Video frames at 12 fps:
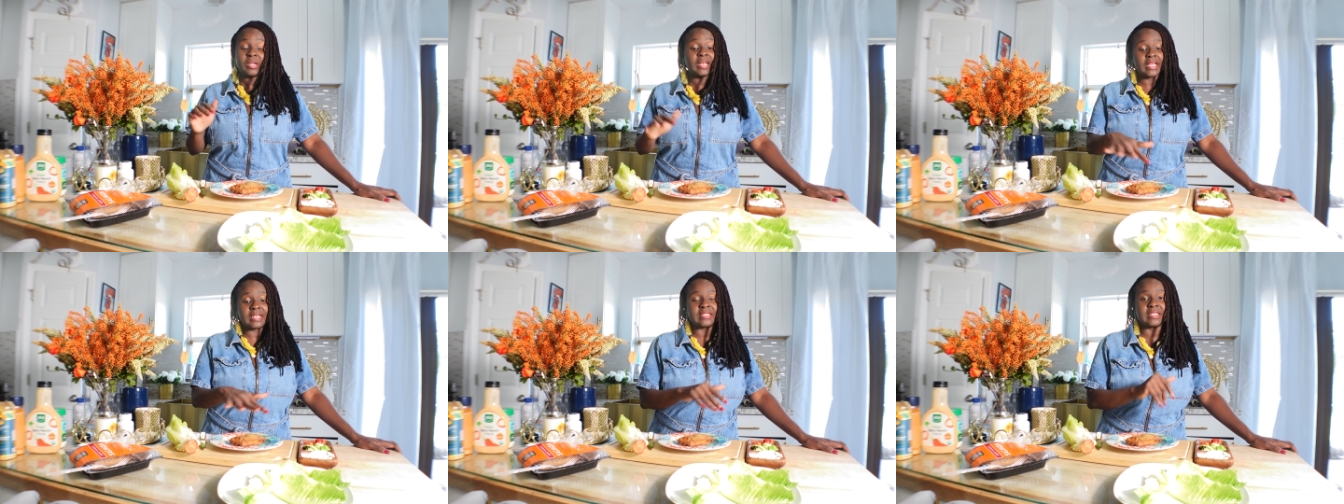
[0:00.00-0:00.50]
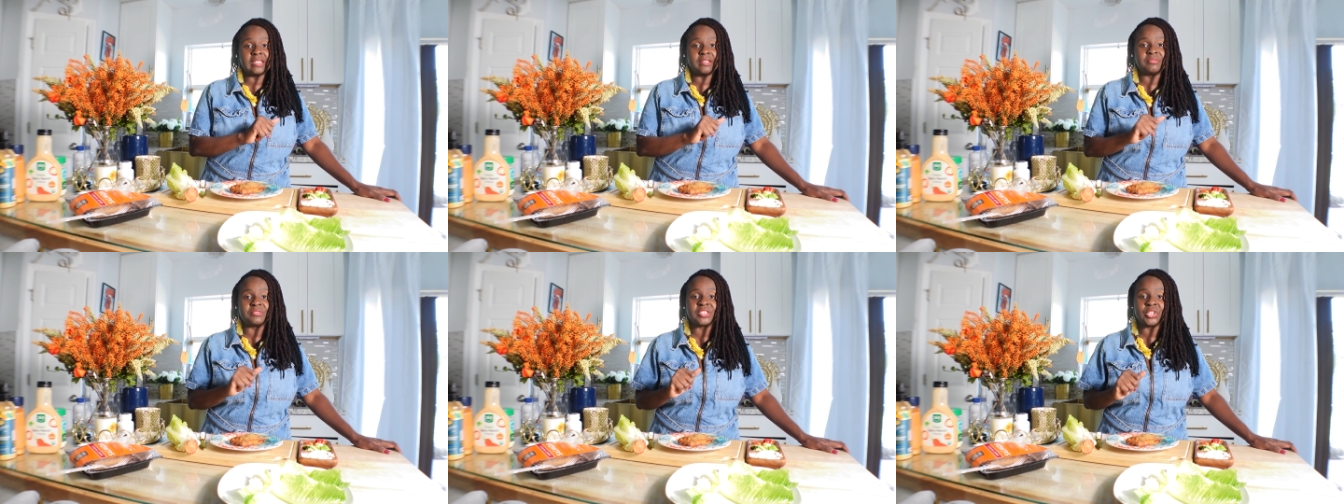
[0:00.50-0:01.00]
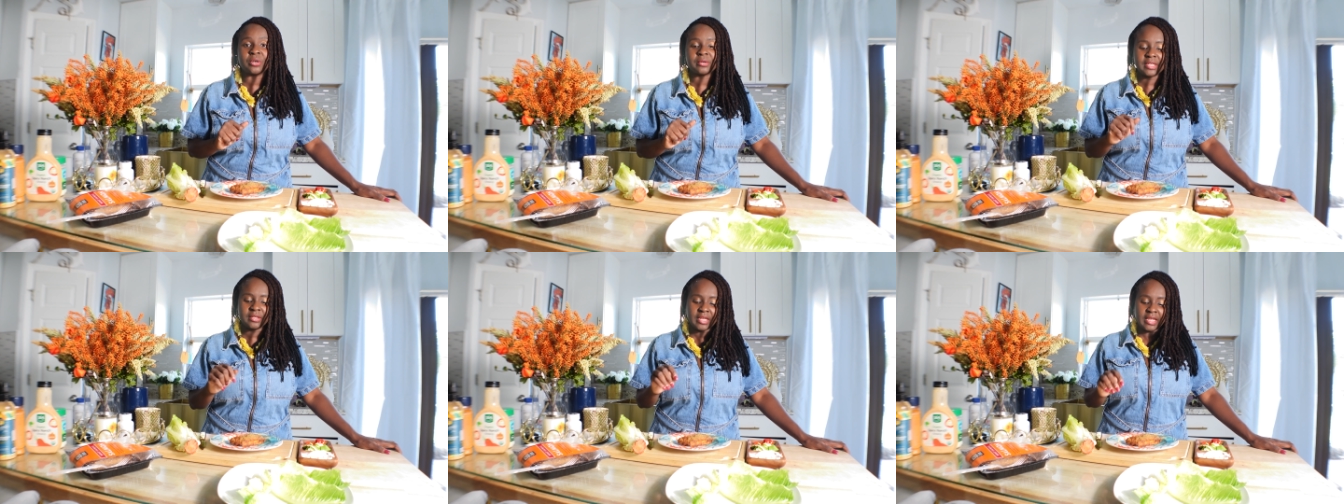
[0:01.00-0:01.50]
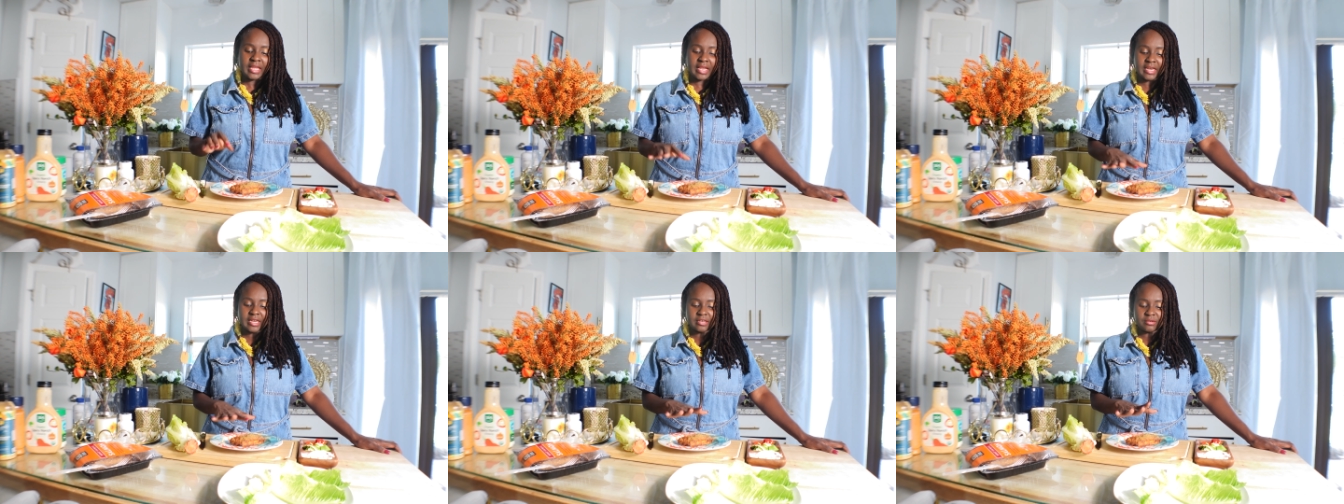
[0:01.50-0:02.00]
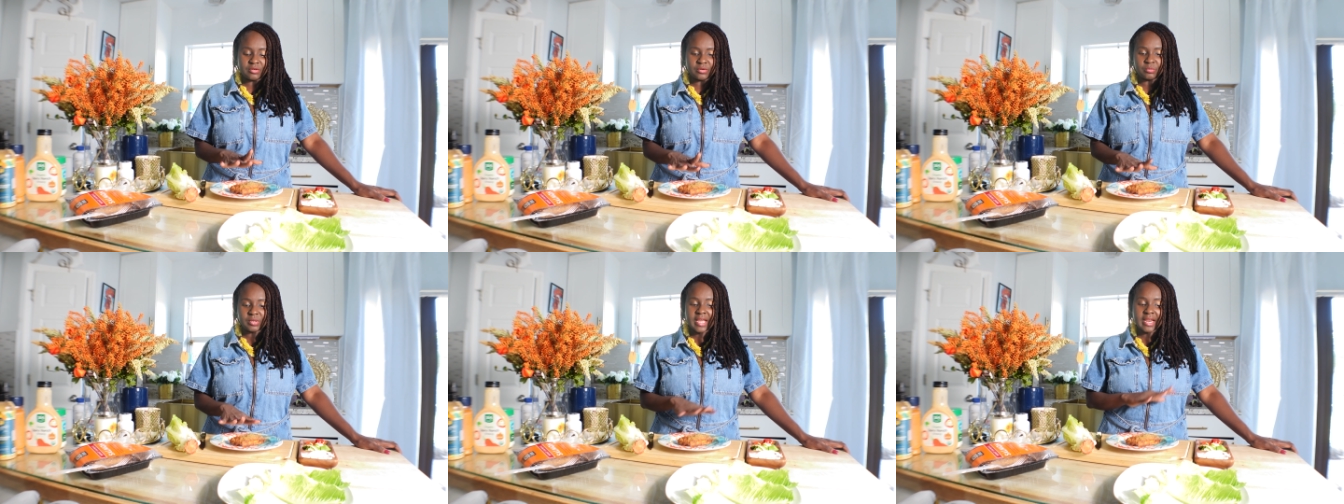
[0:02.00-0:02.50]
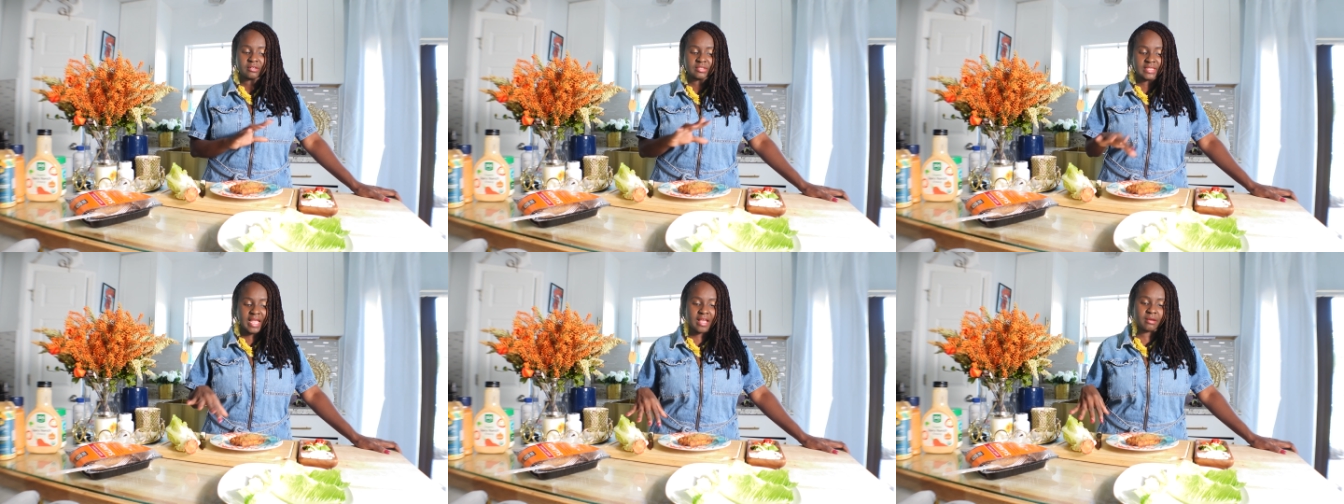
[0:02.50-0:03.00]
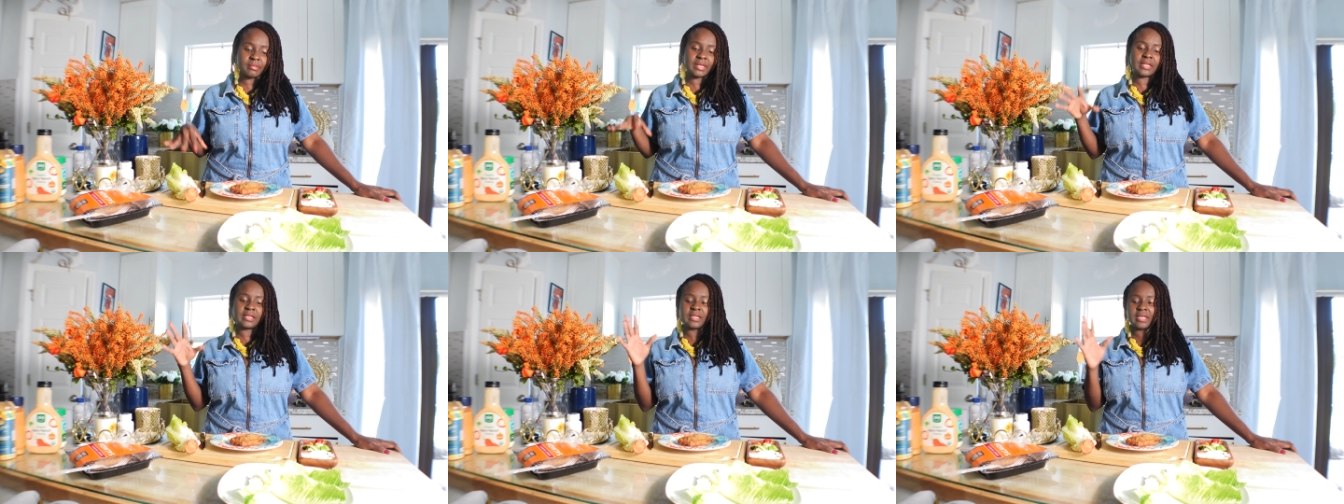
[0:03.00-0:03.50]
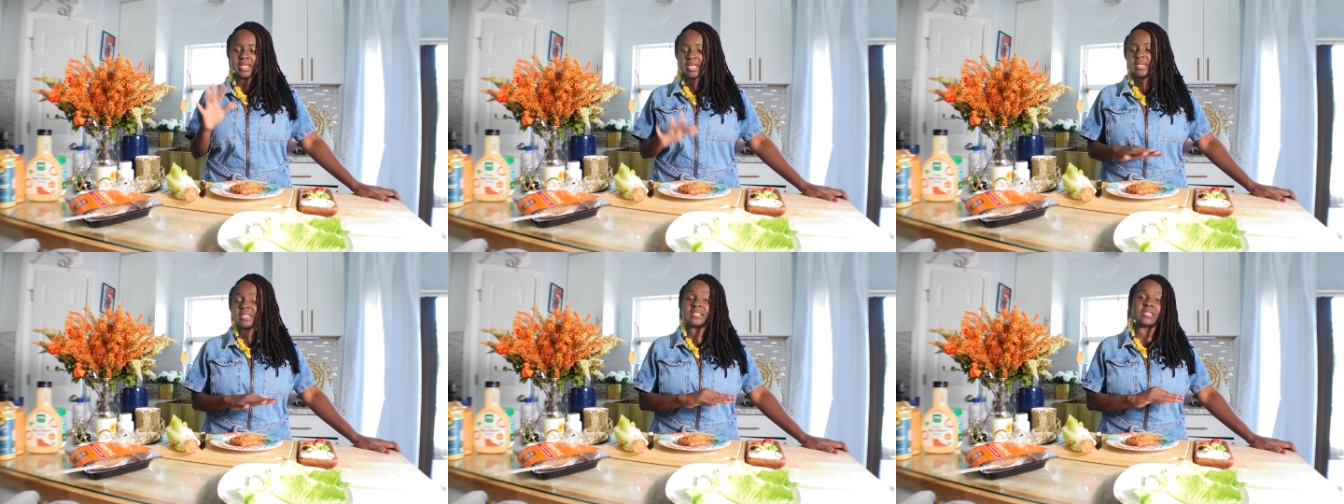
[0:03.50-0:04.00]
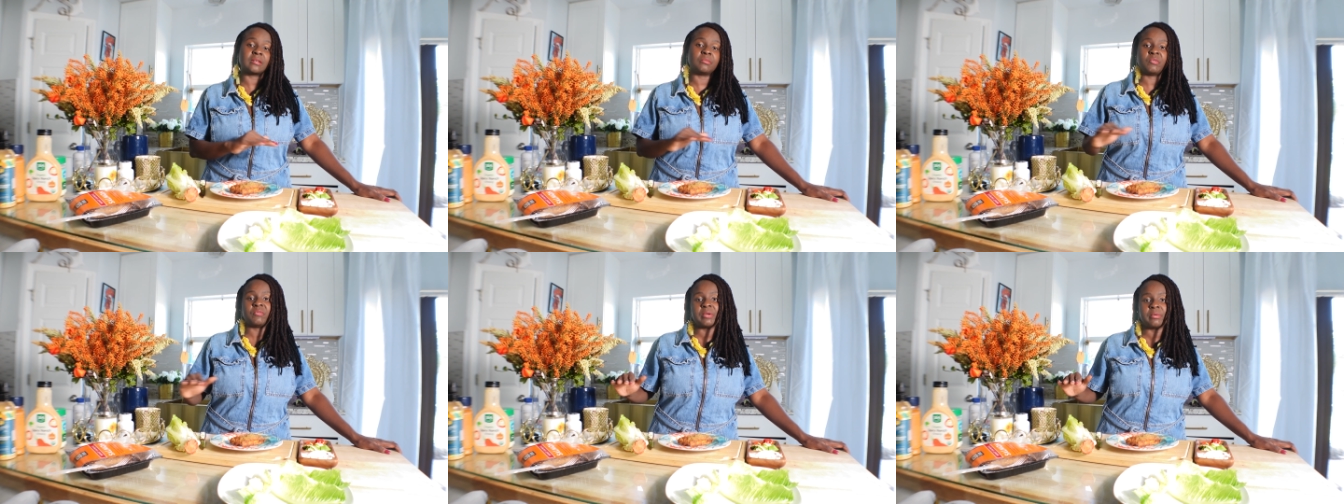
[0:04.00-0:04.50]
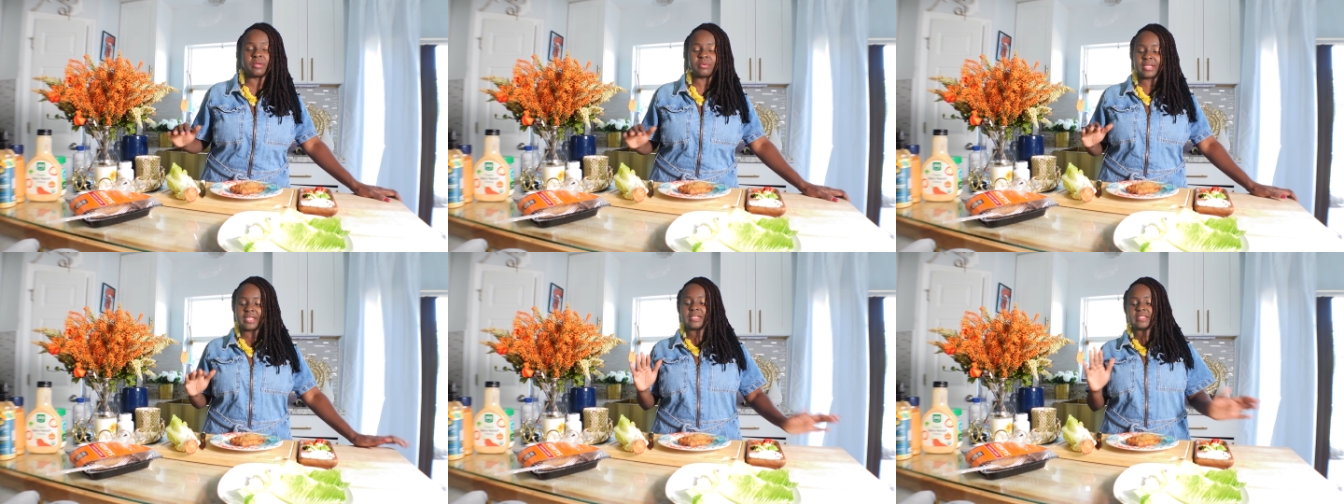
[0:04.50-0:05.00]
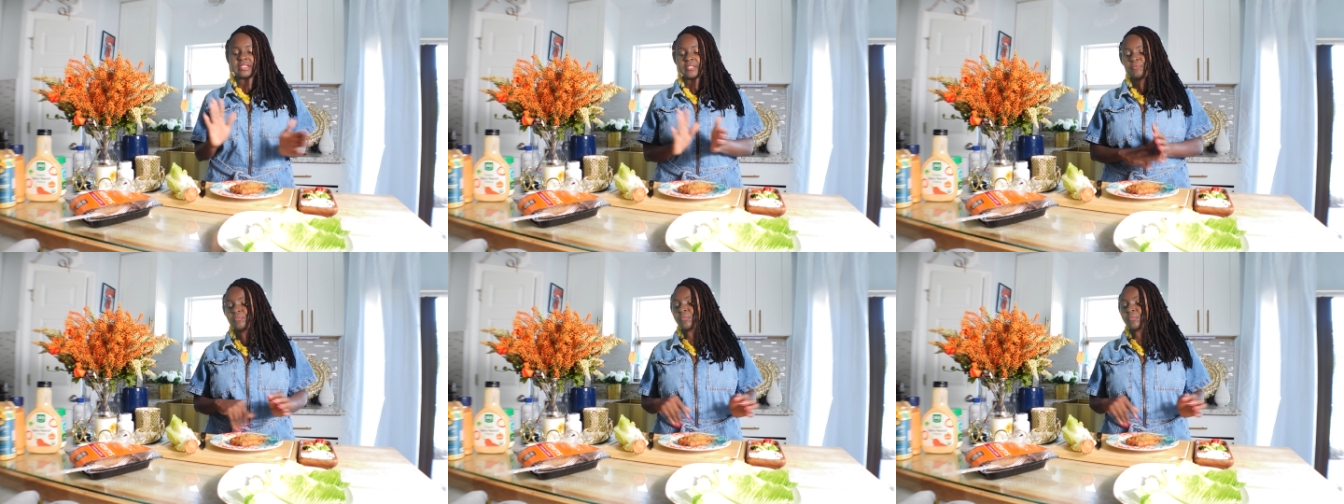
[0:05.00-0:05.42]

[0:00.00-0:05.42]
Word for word: lettuce leaf sorry and then you know we got our salmon and it's gonna be very quick and easy